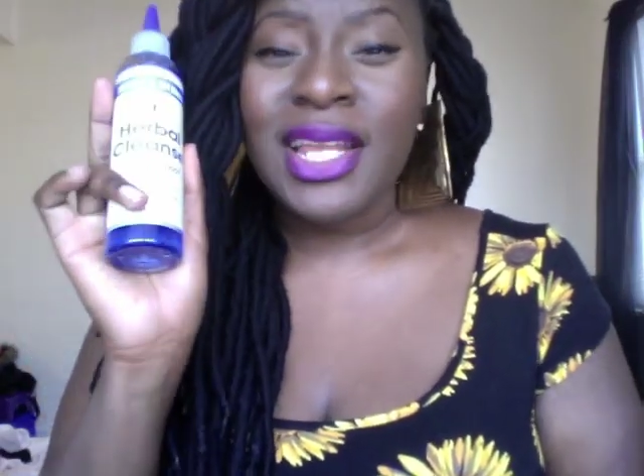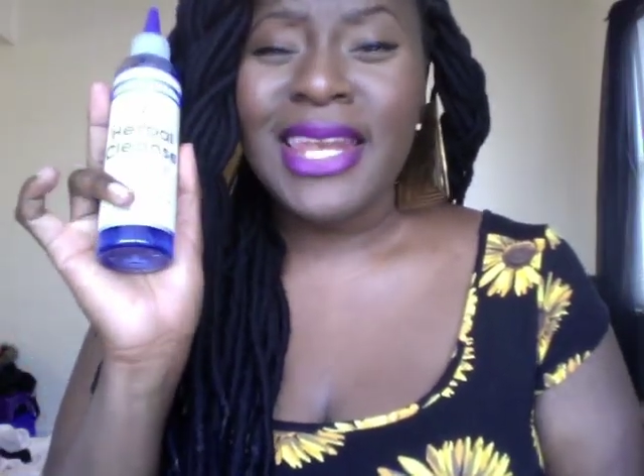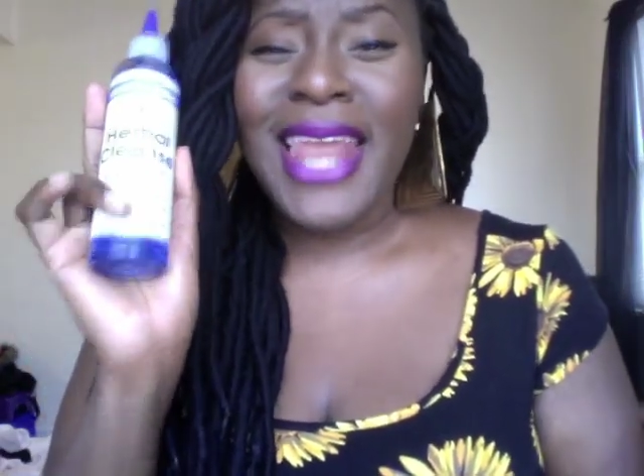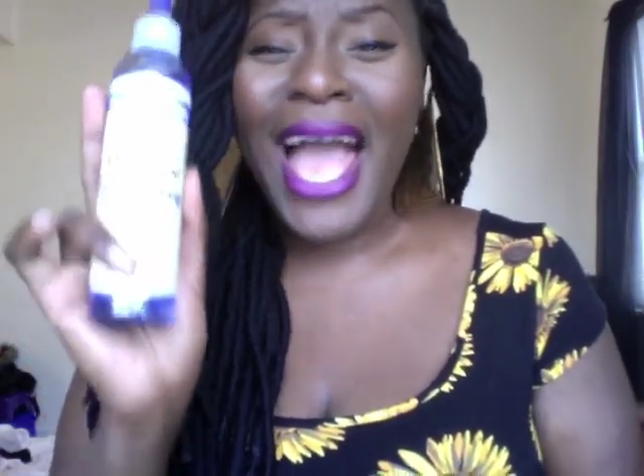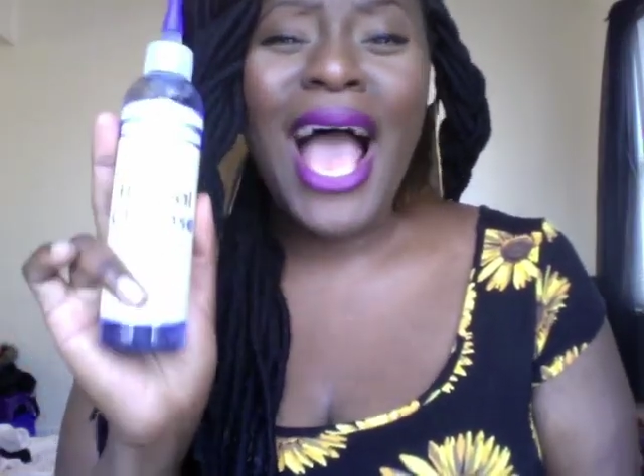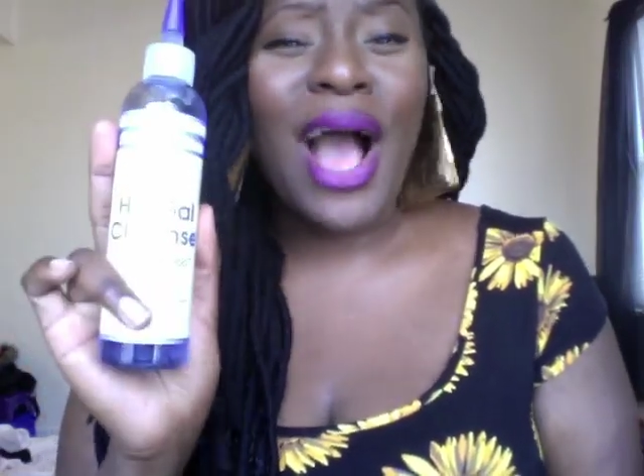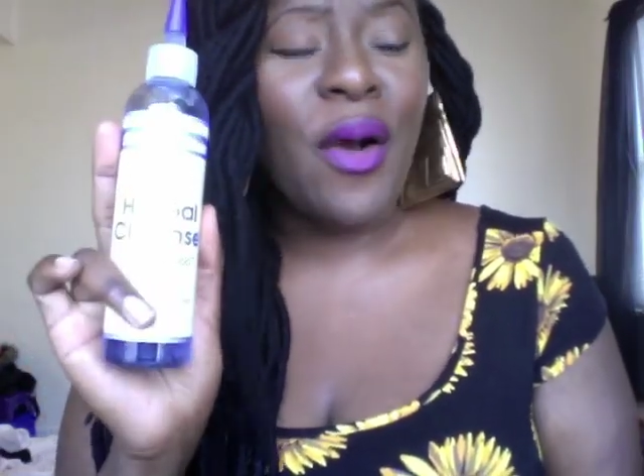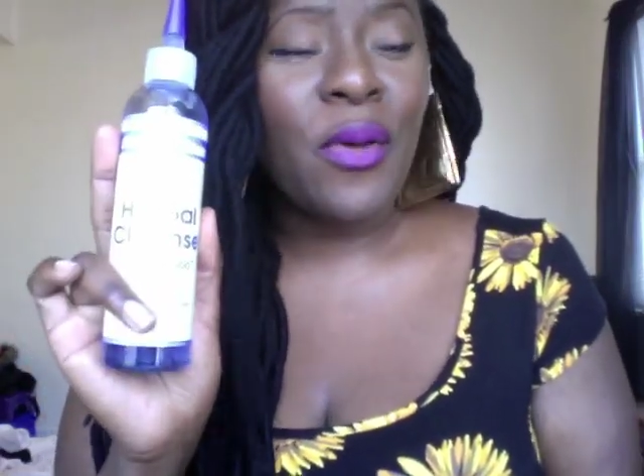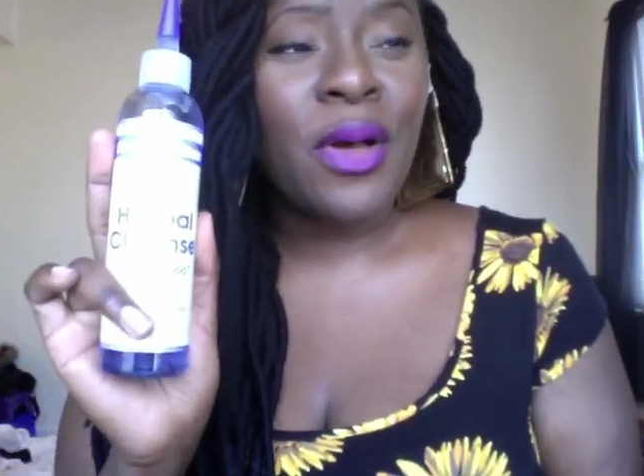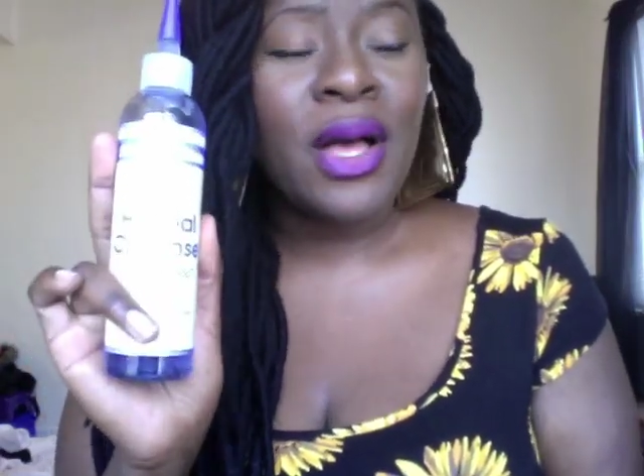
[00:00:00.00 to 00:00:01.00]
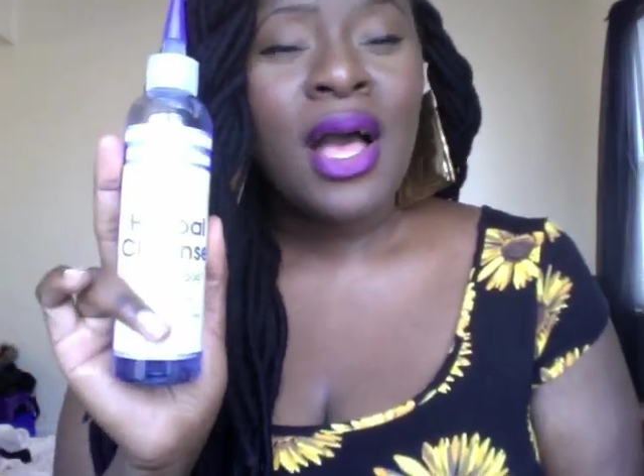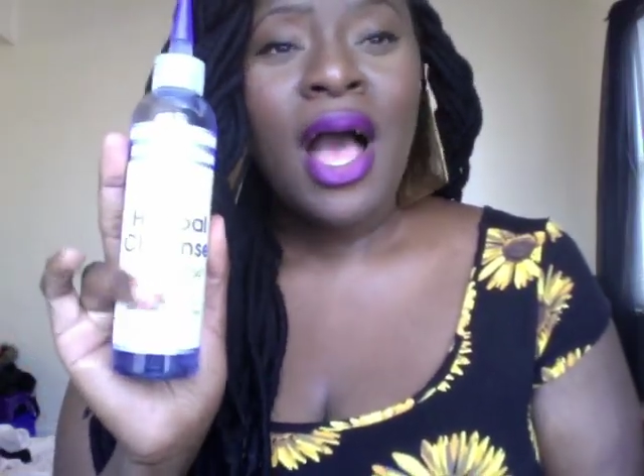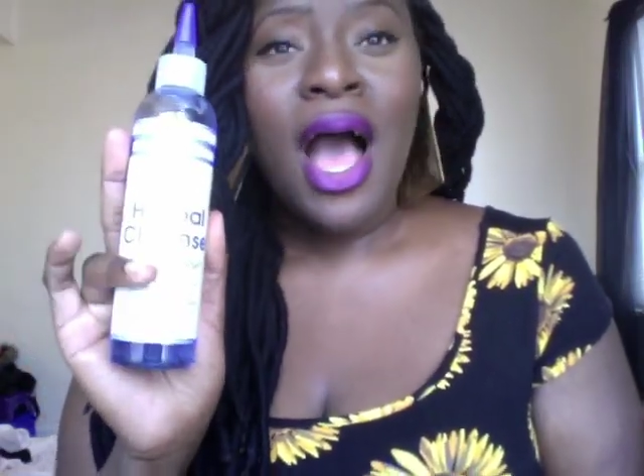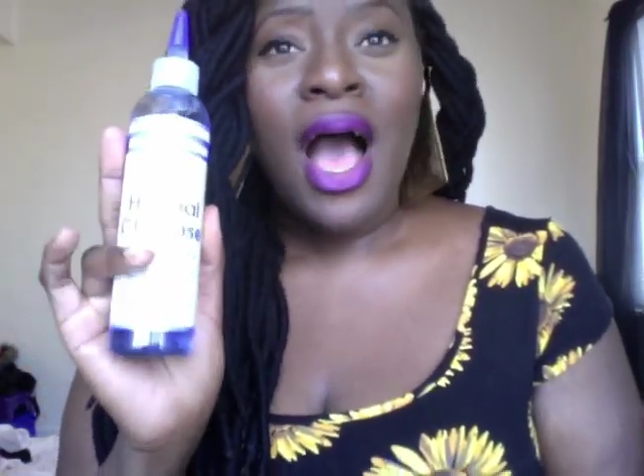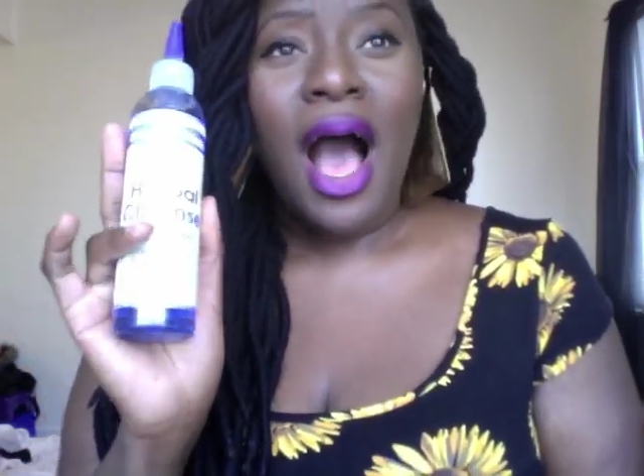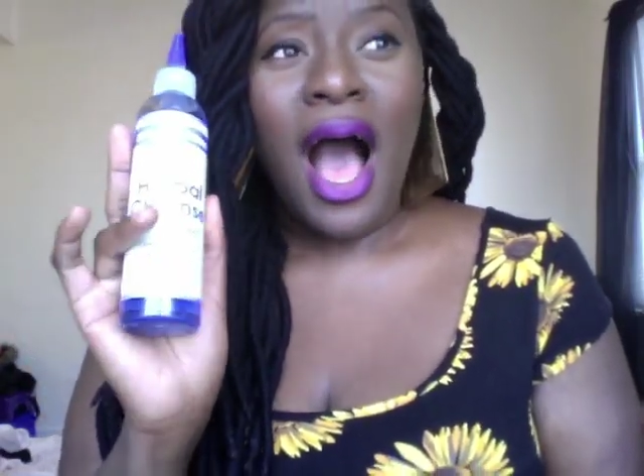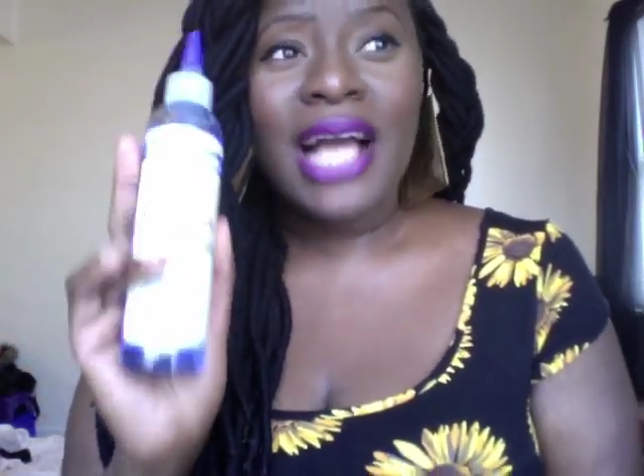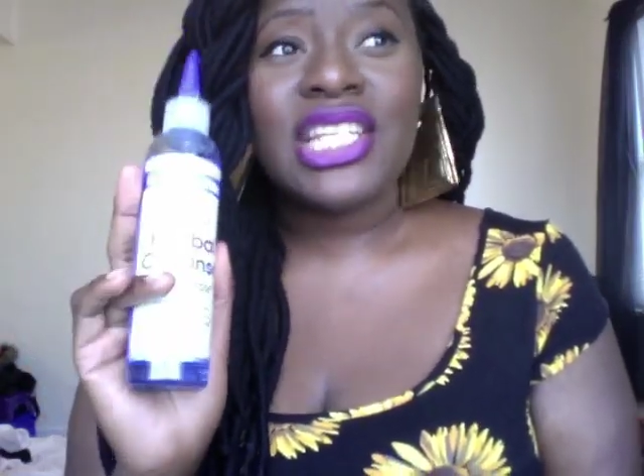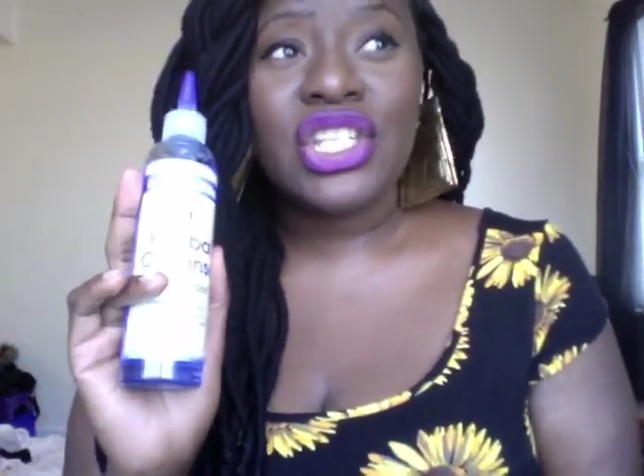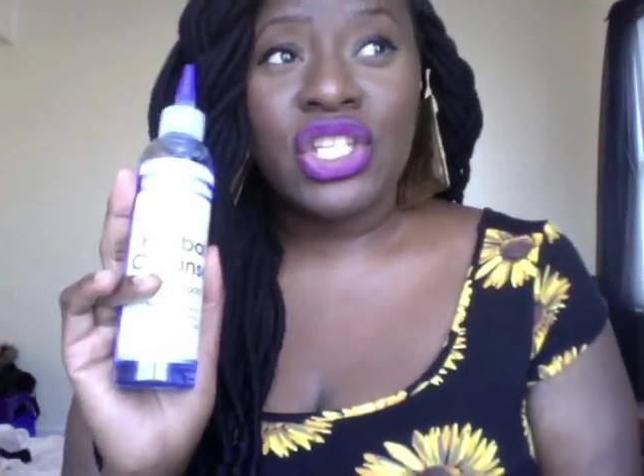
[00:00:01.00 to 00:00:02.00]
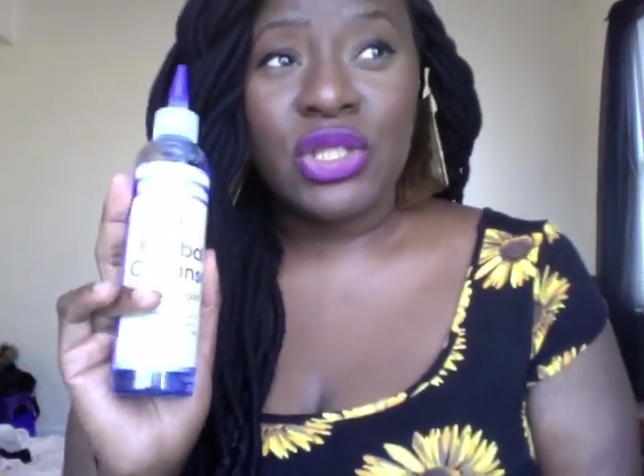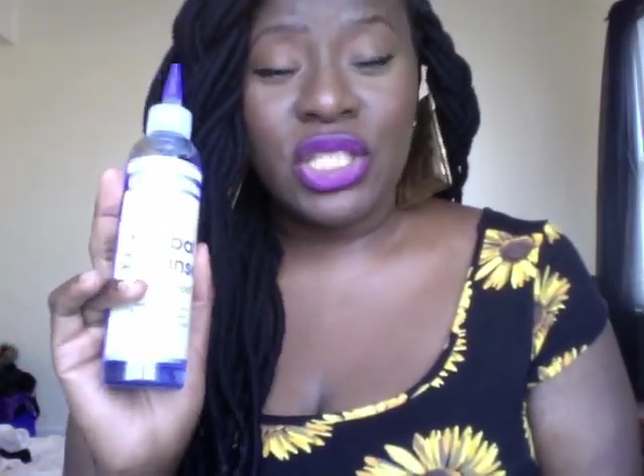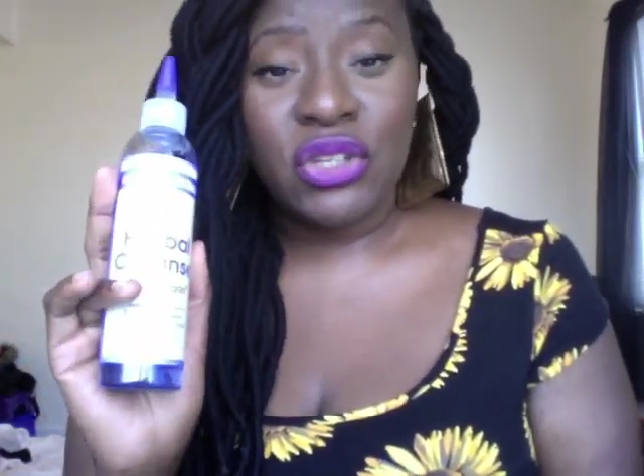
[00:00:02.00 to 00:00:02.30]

Now, I didn't use